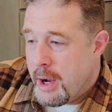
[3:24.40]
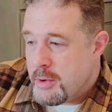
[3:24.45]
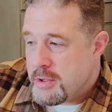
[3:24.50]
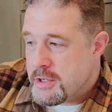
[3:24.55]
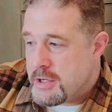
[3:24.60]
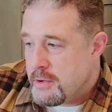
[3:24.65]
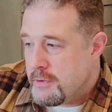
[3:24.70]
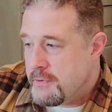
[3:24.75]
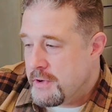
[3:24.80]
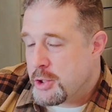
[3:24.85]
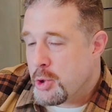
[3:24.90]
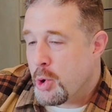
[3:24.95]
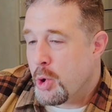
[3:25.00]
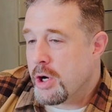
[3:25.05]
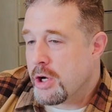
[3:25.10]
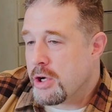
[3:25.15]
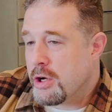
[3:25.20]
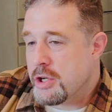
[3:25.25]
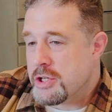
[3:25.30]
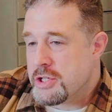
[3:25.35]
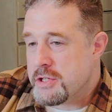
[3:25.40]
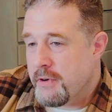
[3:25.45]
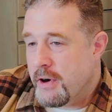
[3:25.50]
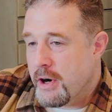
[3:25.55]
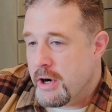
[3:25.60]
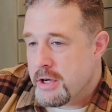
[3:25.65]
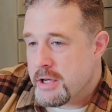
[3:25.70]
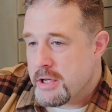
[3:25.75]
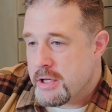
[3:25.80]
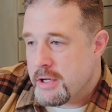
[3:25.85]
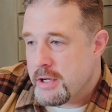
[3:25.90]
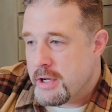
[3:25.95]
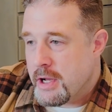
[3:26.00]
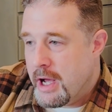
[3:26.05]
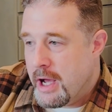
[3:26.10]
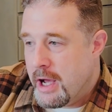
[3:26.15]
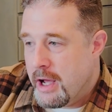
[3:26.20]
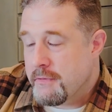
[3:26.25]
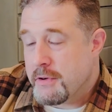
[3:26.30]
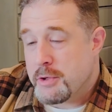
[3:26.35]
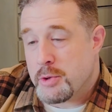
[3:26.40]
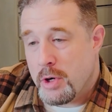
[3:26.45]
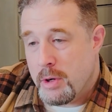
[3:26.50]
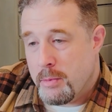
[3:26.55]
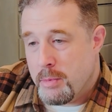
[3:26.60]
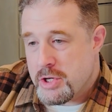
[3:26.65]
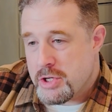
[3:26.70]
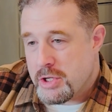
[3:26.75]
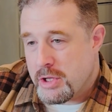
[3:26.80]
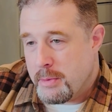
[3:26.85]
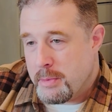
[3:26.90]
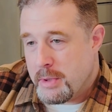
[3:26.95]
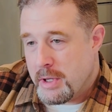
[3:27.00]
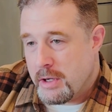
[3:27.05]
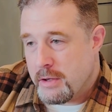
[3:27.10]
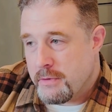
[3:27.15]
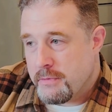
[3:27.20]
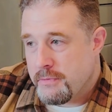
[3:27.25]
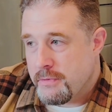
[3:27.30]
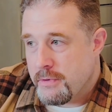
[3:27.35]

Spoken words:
went to Victoria College of Art in Victoria, British Columbia.